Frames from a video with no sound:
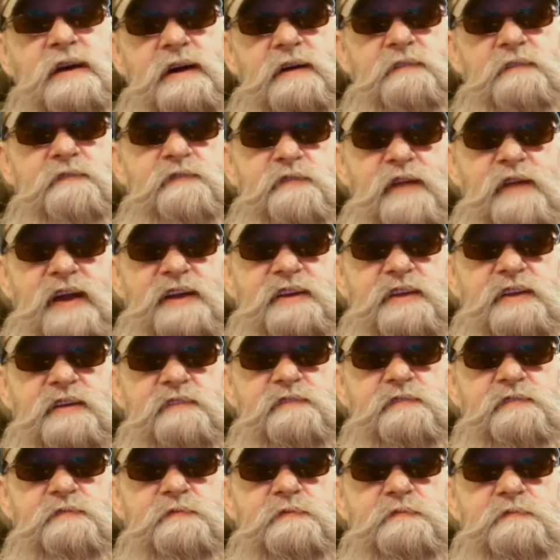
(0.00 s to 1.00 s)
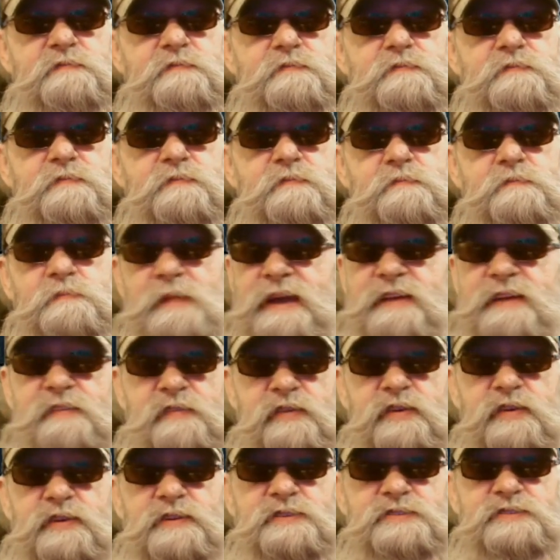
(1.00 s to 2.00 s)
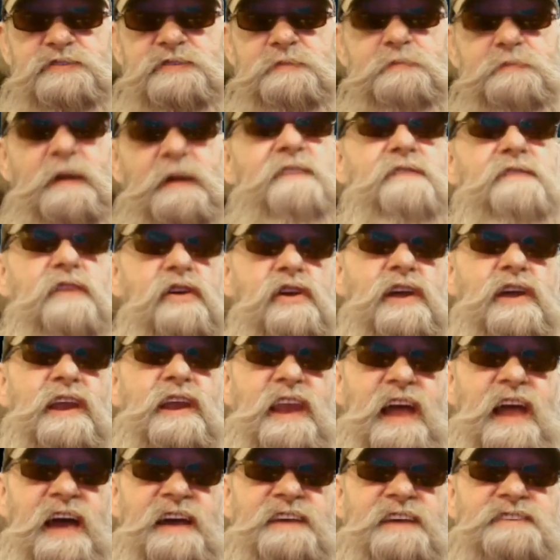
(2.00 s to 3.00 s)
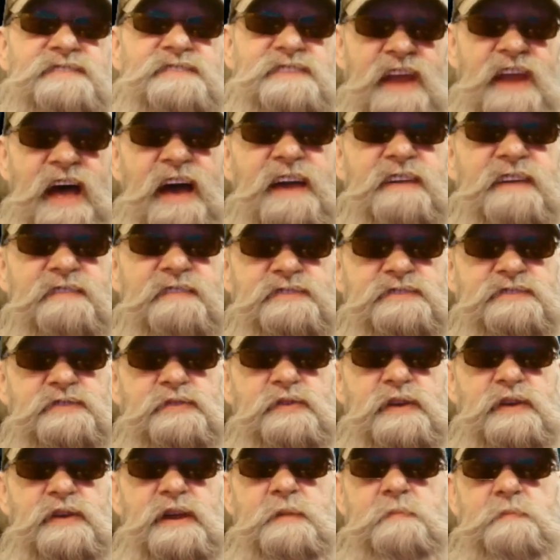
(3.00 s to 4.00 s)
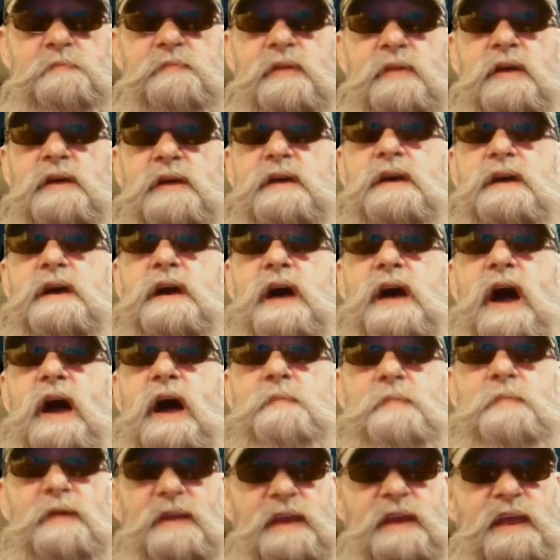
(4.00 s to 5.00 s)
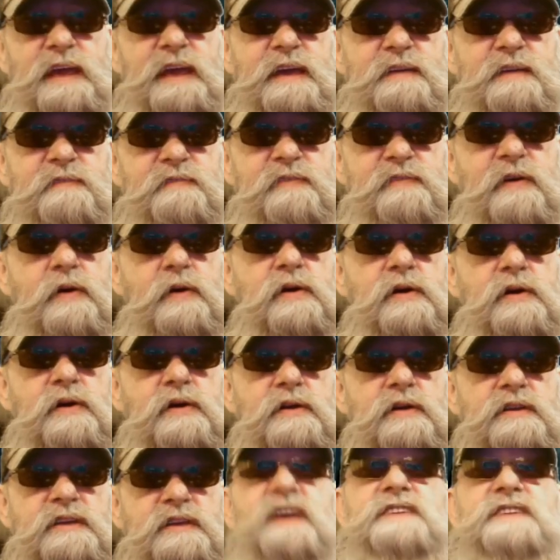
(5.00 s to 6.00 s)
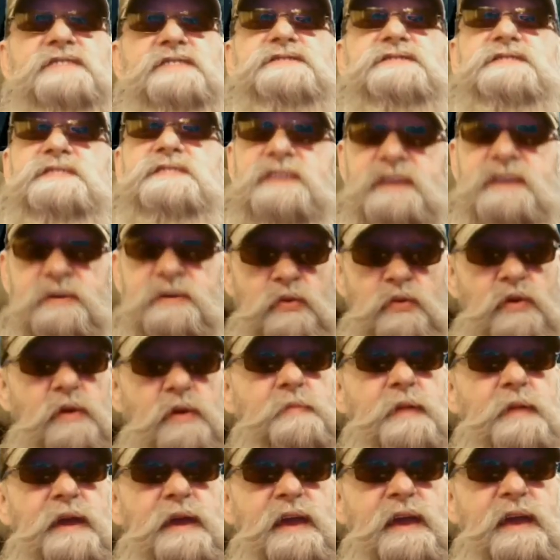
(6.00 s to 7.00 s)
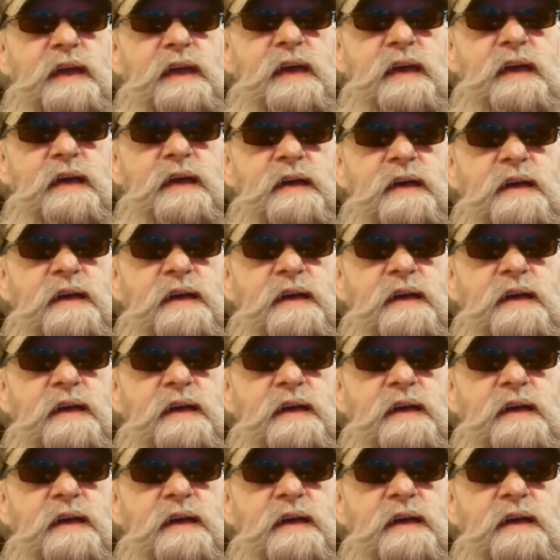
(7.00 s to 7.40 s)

Effective May 1st, my very last live stream, I believe, yes, it will be